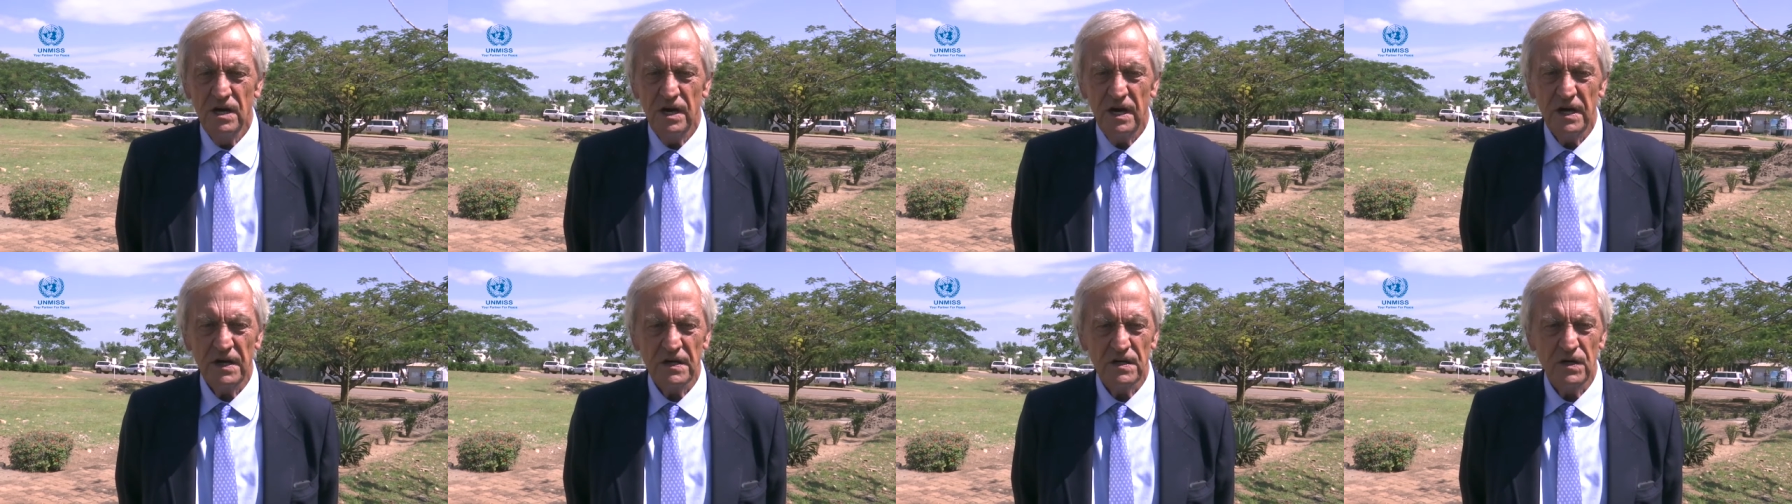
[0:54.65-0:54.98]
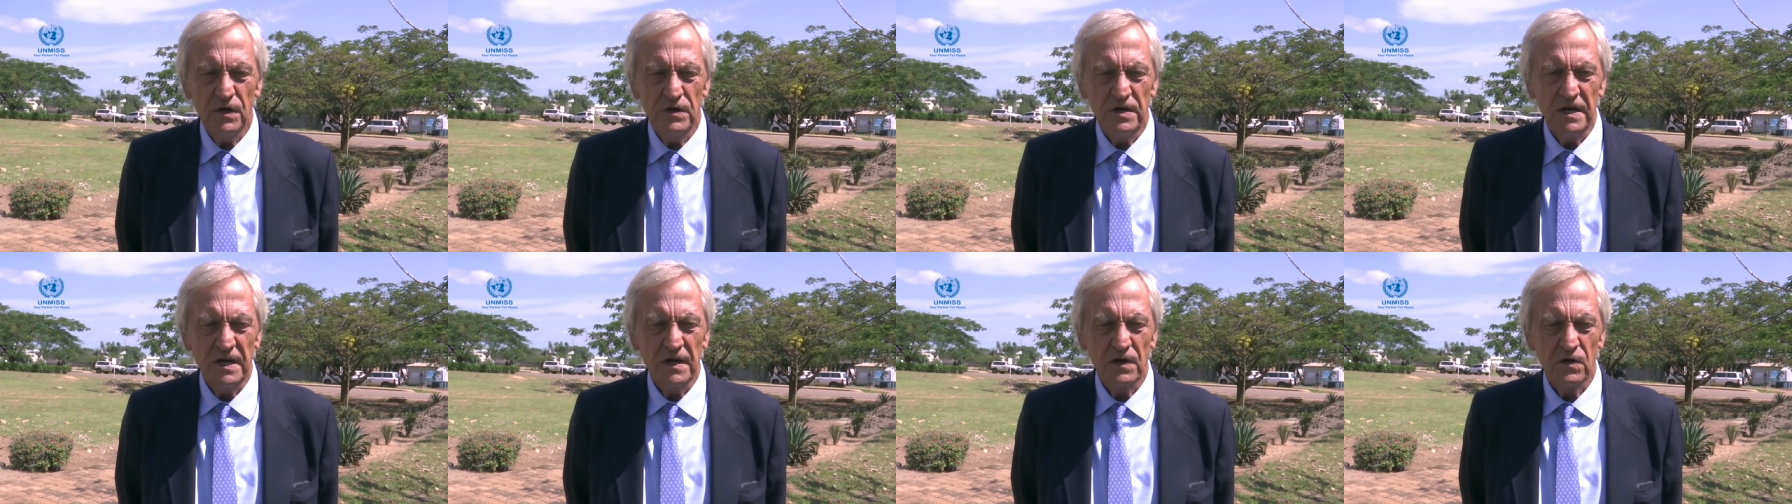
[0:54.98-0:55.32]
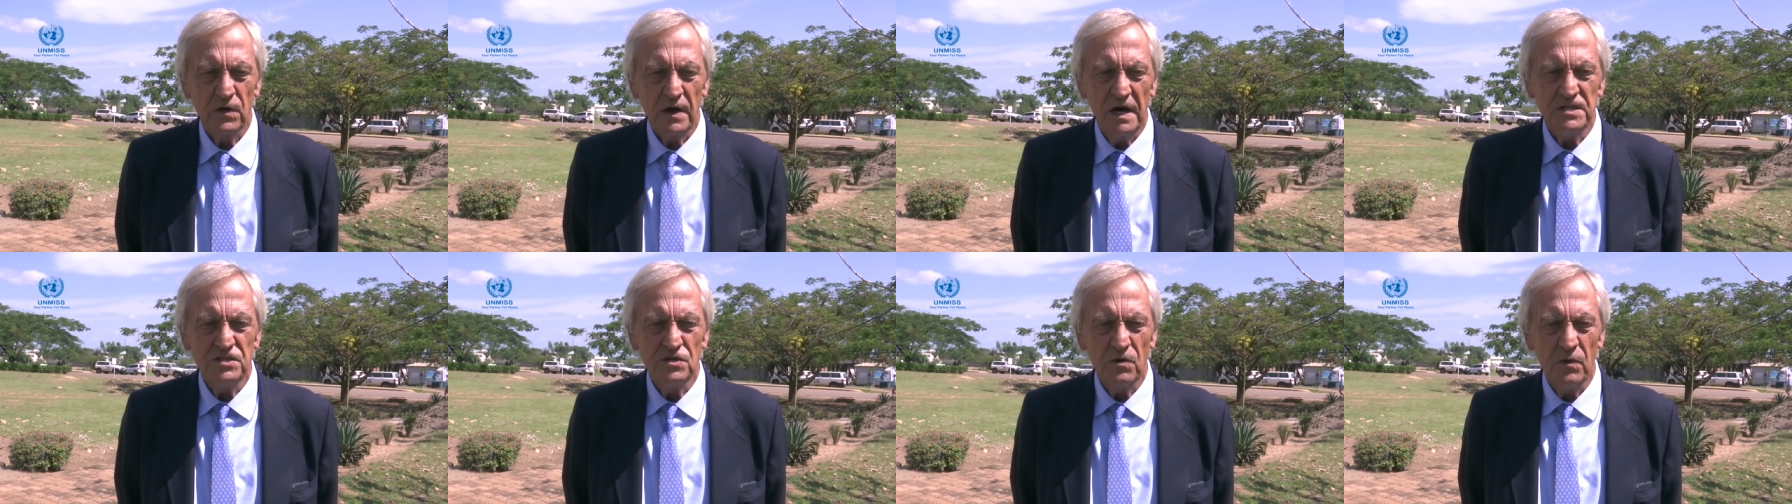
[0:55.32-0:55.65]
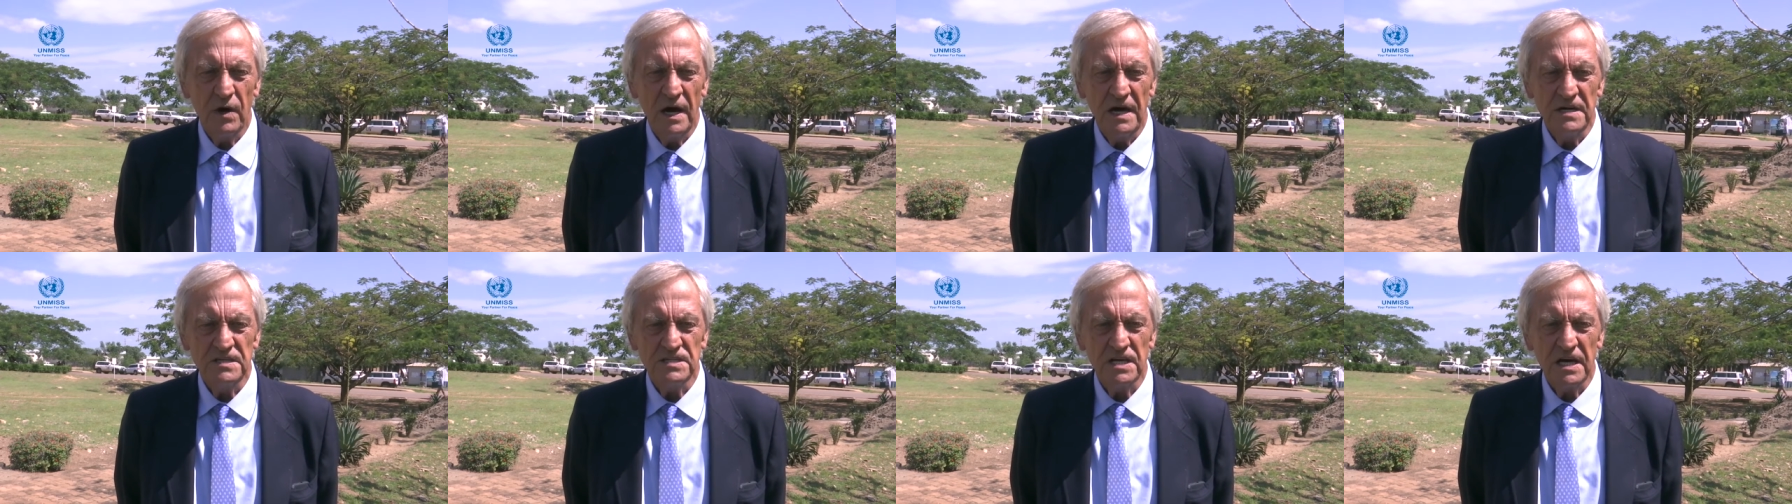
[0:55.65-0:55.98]
including
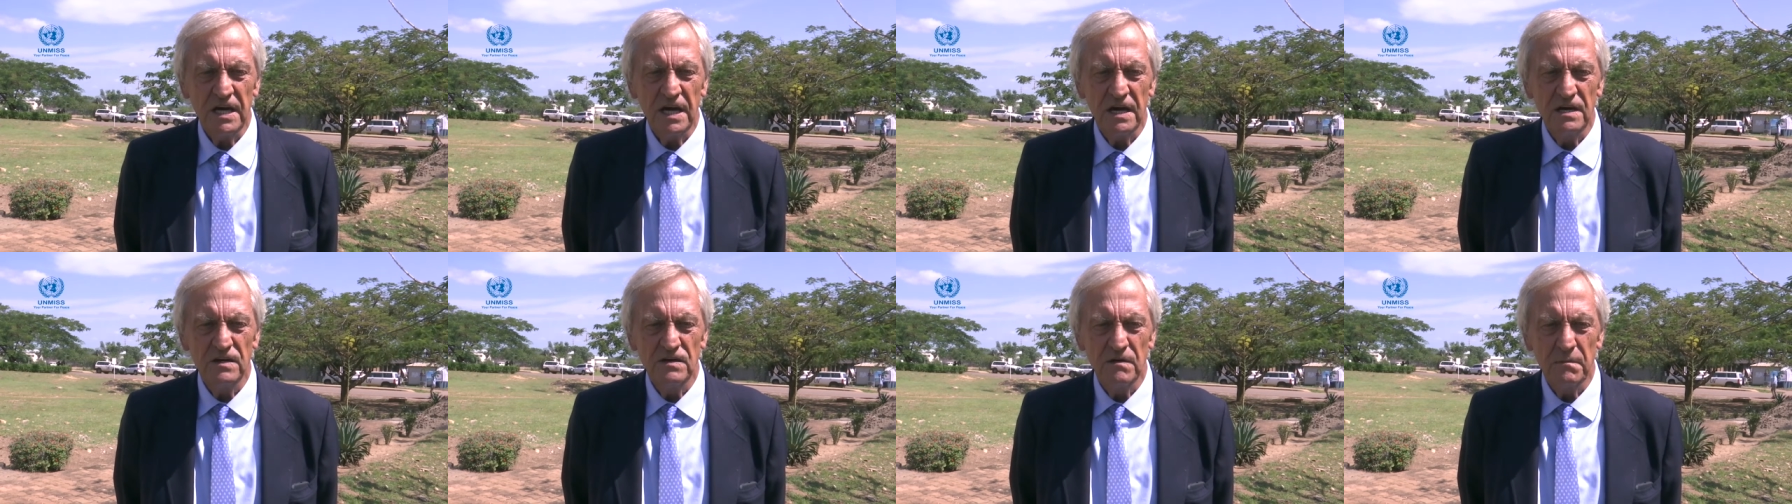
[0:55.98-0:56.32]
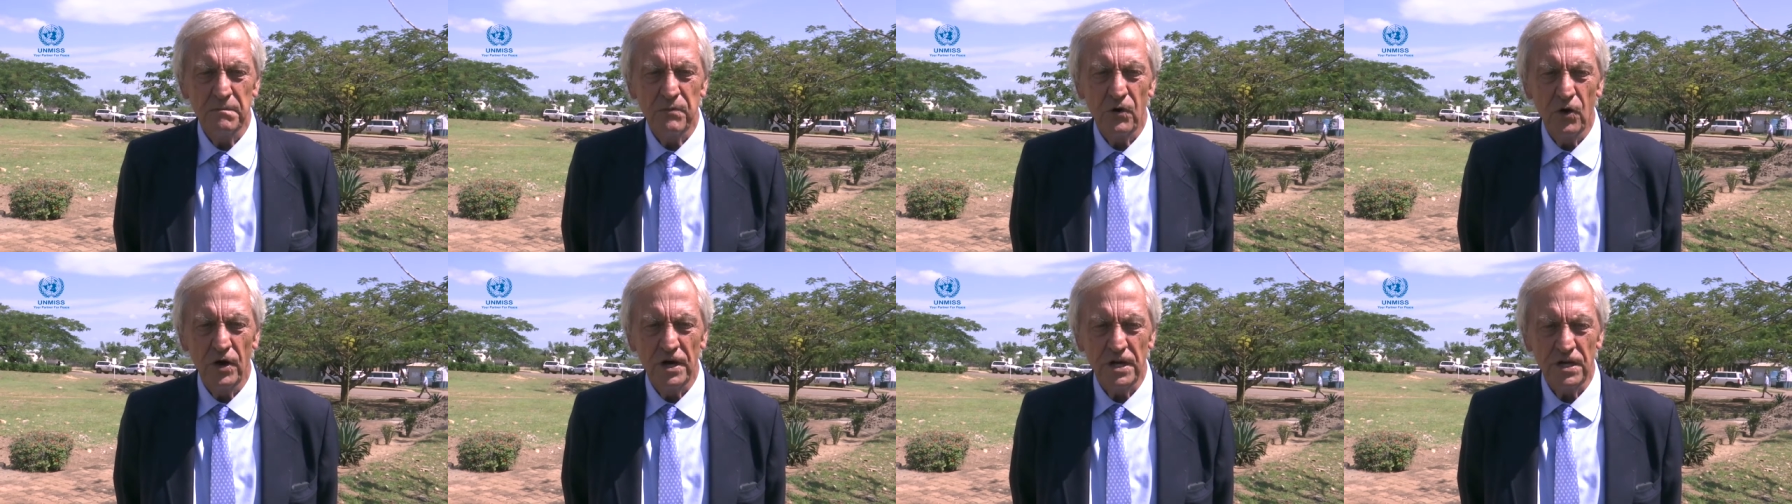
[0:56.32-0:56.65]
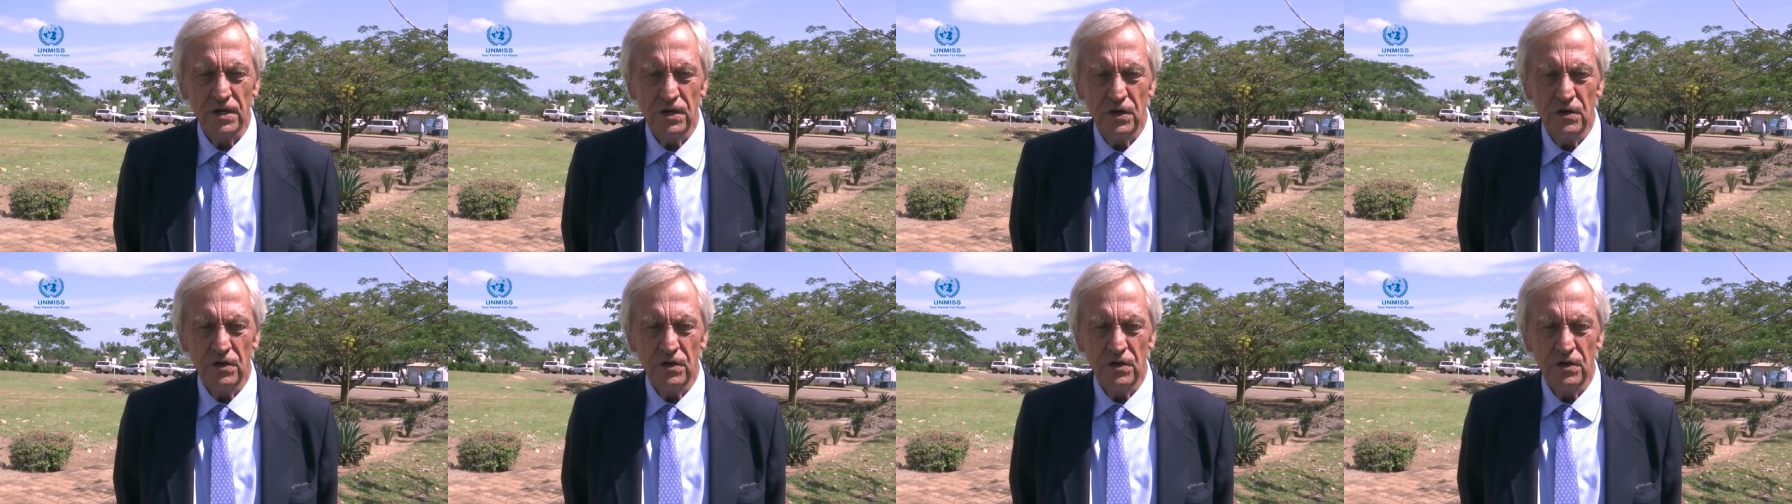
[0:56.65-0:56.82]
graduating and deploying